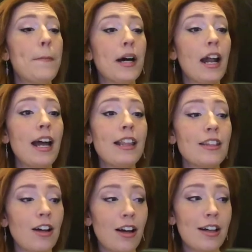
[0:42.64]
But I
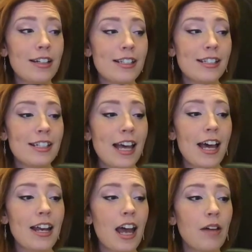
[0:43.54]
thought
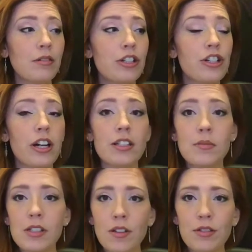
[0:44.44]
that I would share some
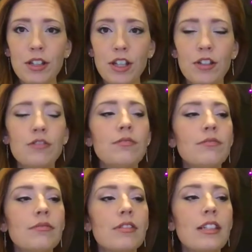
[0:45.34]
stuff with you.
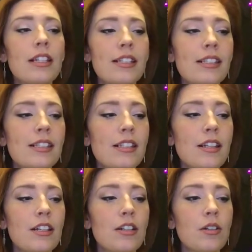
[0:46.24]
This
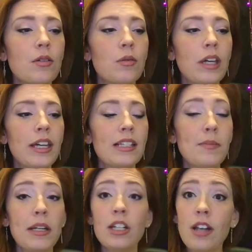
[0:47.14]
week has
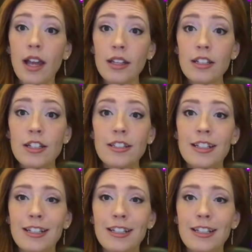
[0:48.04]
been a challenge.